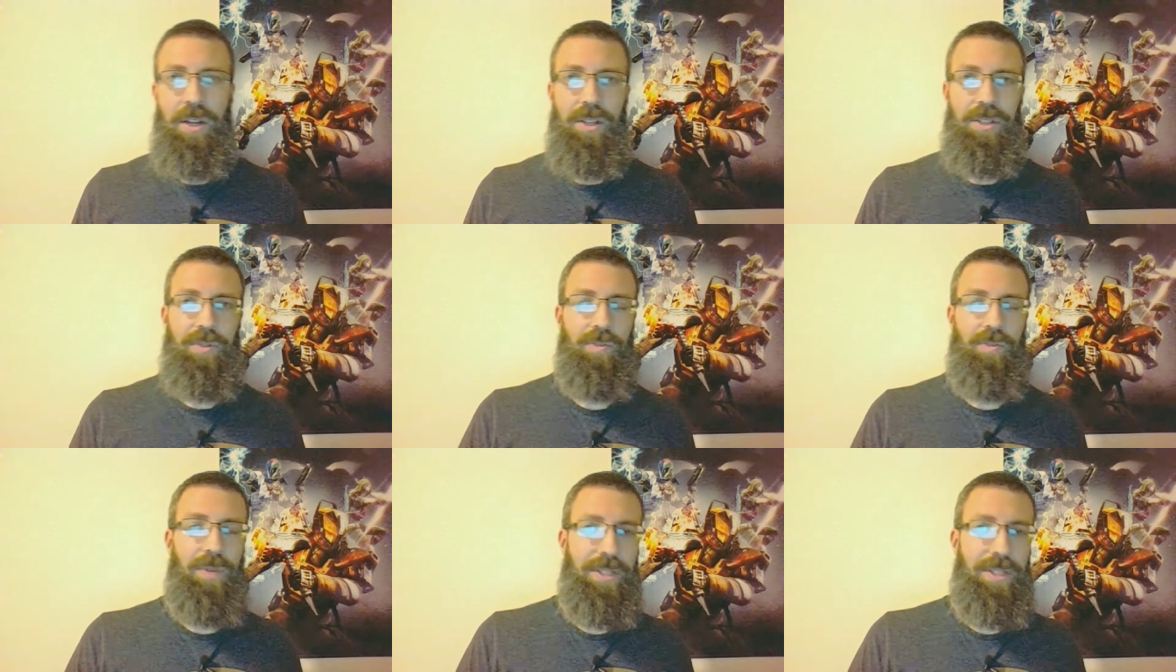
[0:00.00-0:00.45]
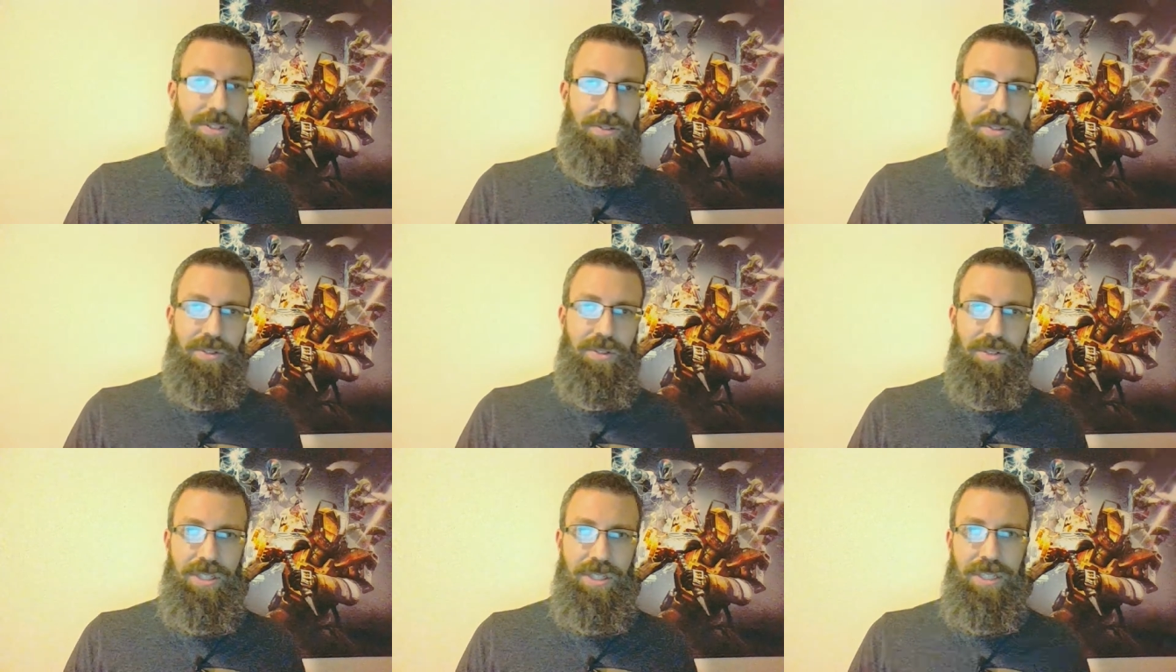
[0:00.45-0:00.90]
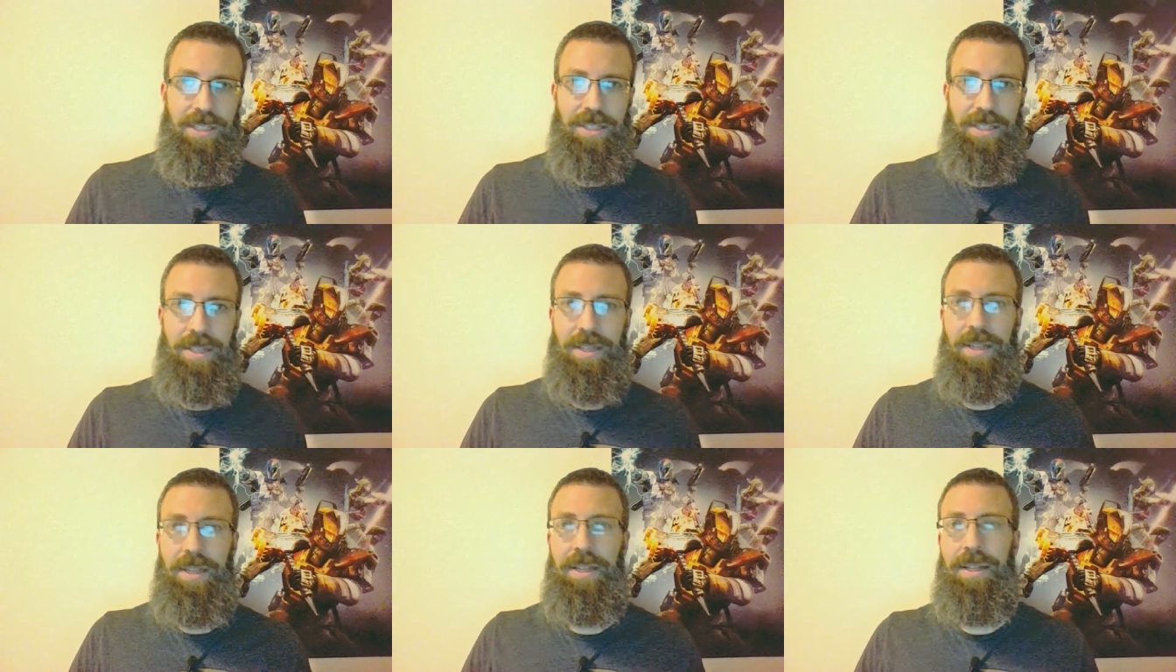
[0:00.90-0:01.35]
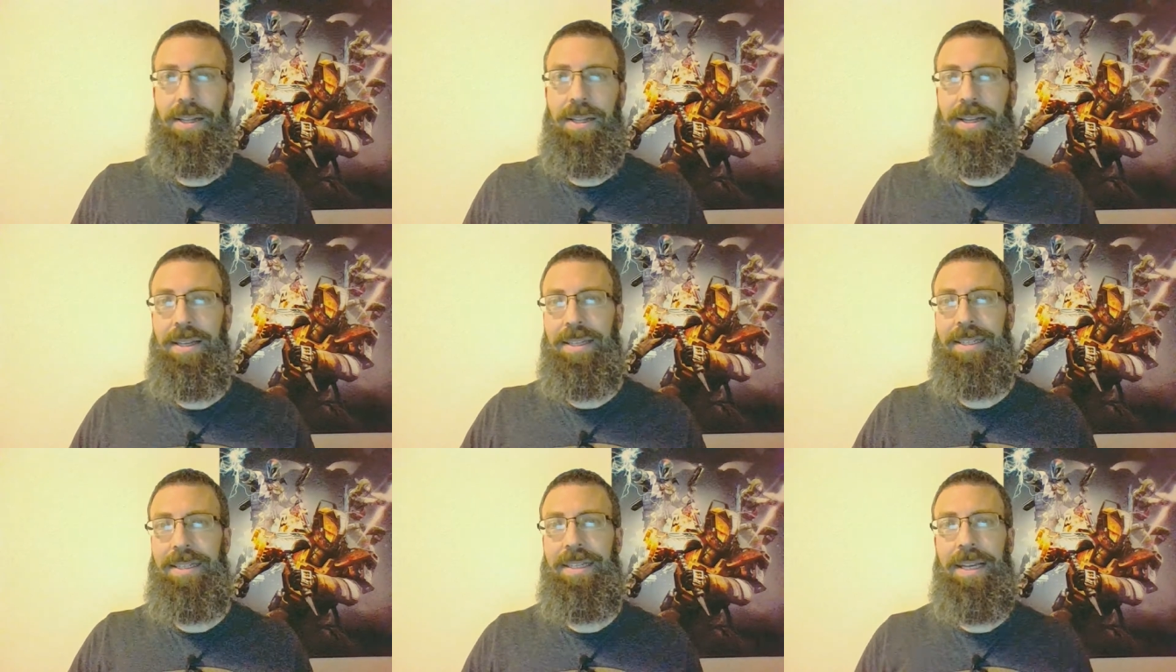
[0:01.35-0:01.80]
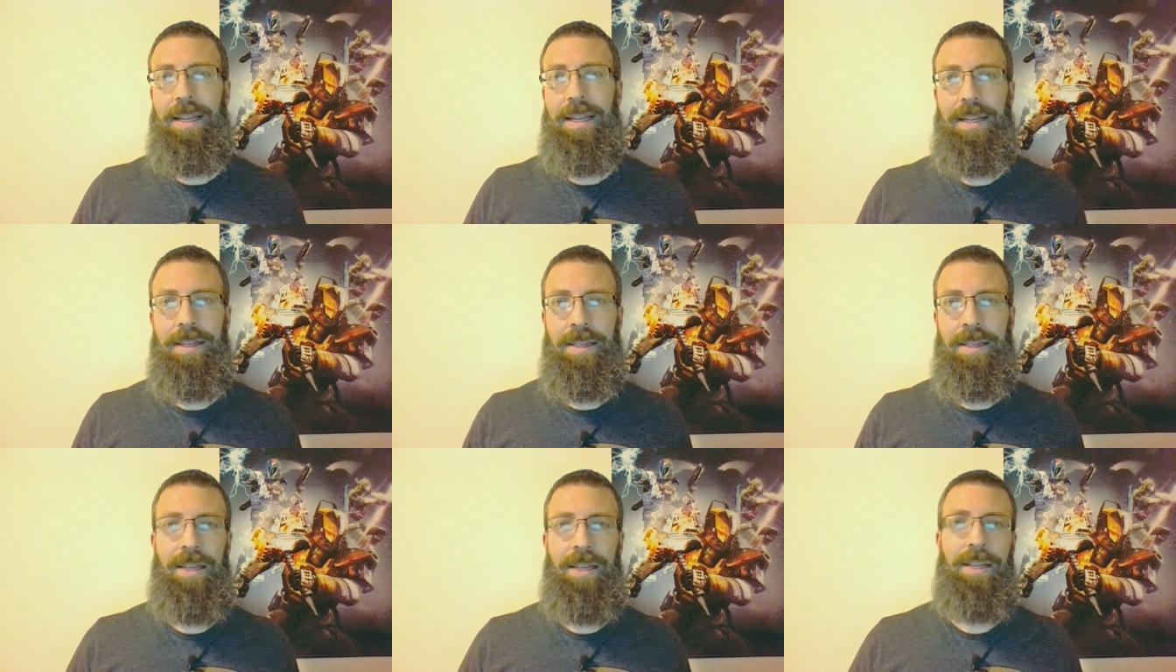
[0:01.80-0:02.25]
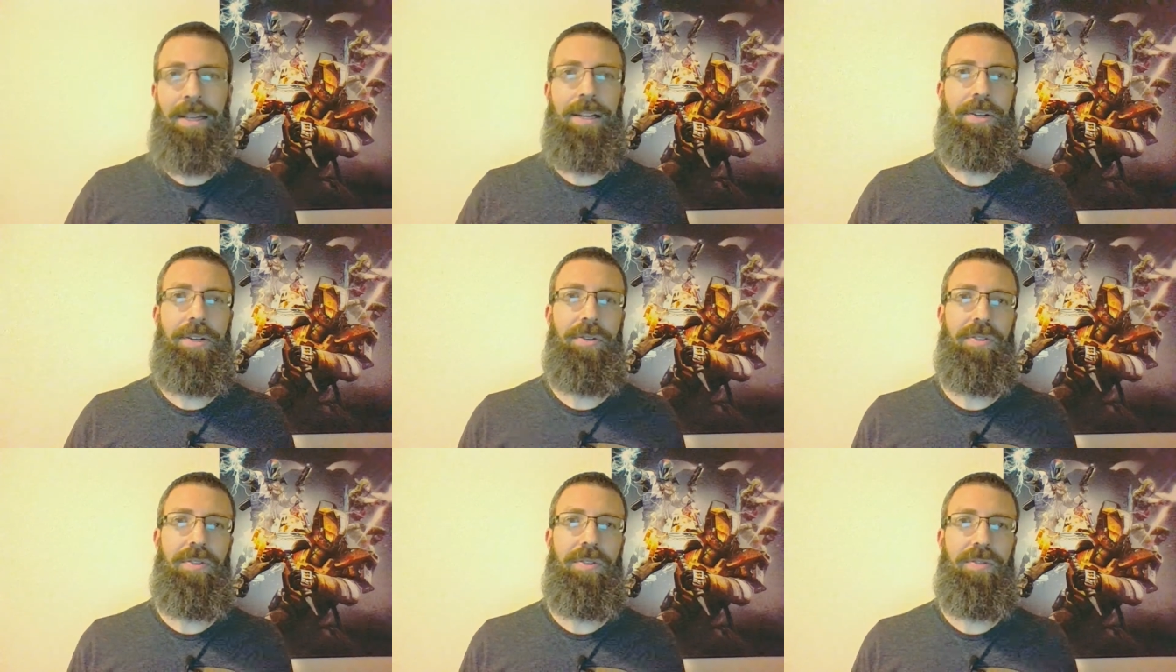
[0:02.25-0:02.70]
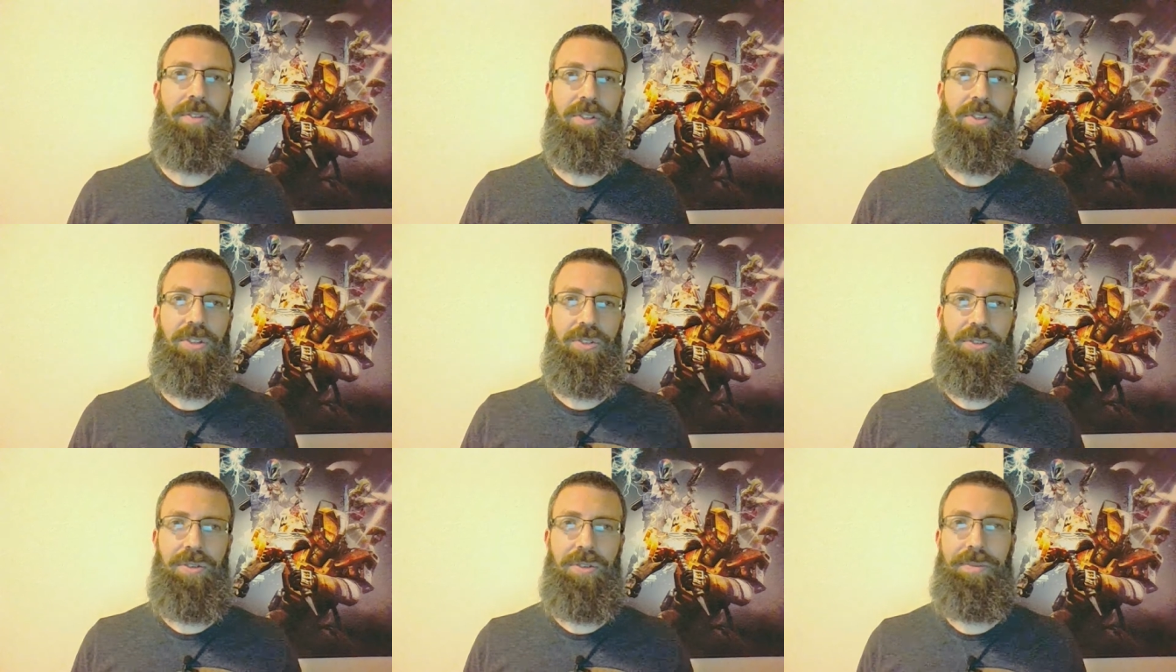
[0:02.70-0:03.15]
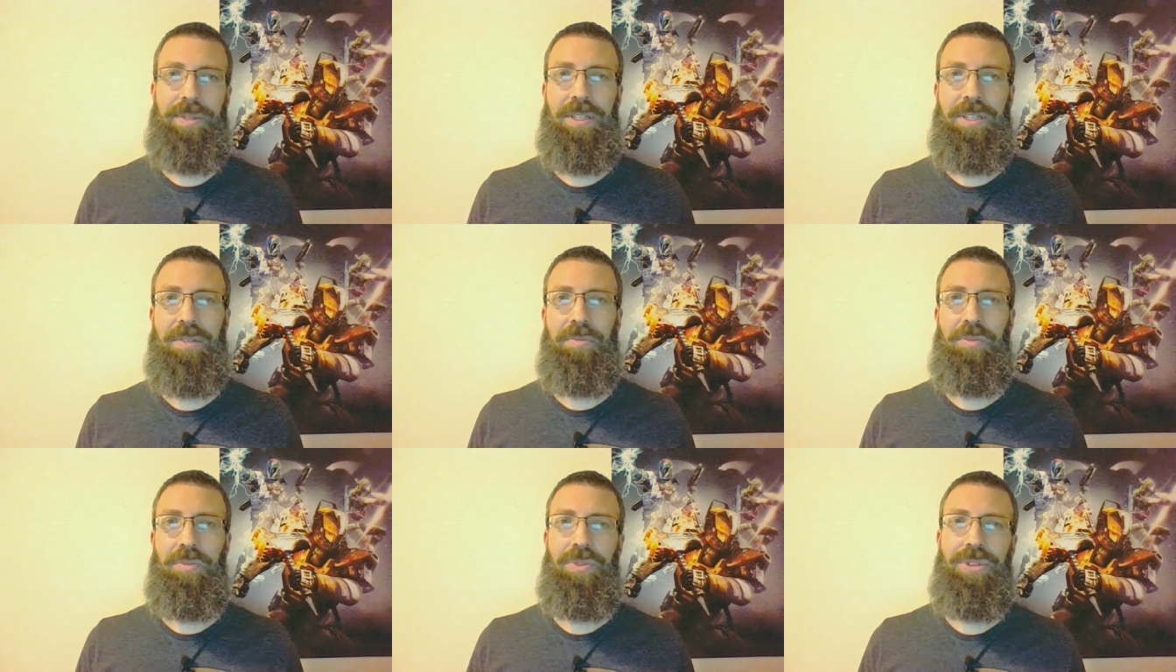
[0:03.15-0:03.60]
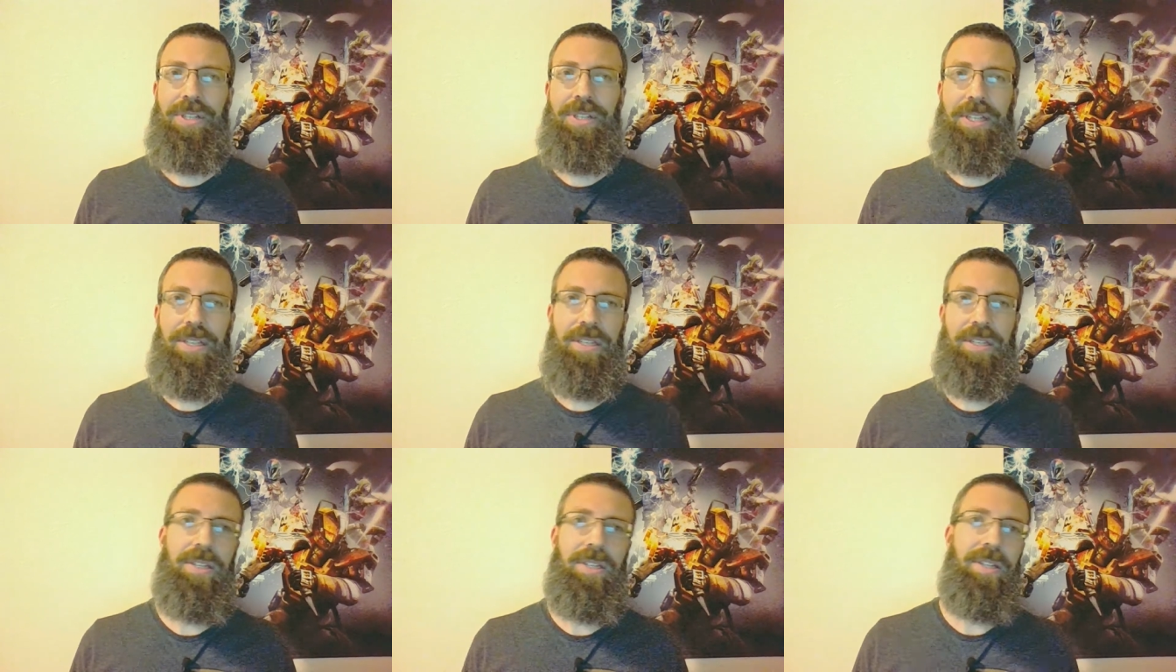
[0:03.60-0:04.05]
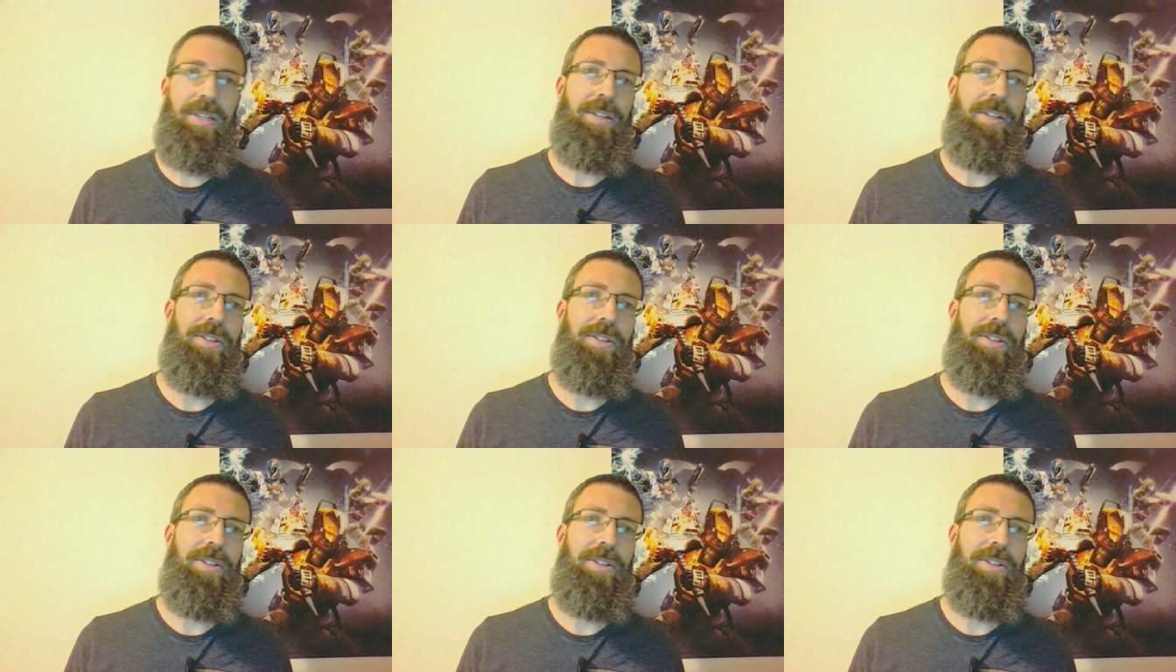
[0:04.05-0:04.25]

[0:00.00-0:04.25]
Resolution. Again, in order for your story to be complete,